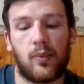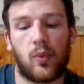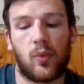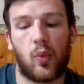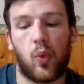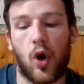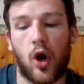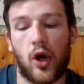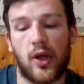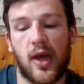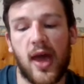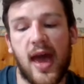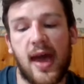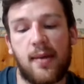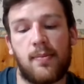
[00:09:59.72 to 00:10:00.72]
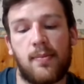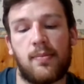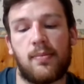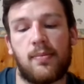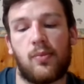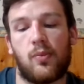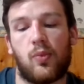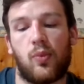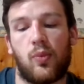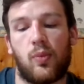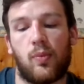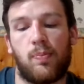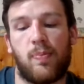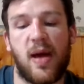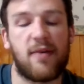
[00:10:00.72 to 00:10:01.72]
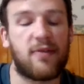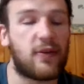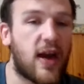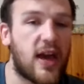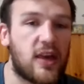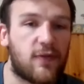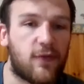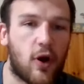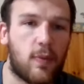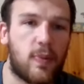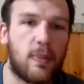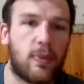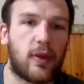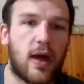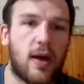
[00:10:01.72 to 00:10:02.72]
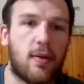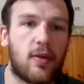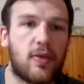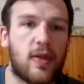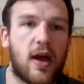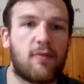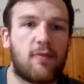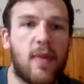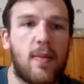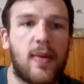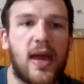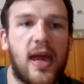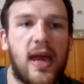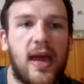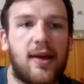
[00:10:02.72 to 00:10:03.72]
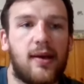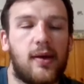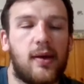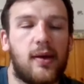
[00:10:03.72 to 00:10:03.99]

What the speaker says: What bit of advice for people that have maybe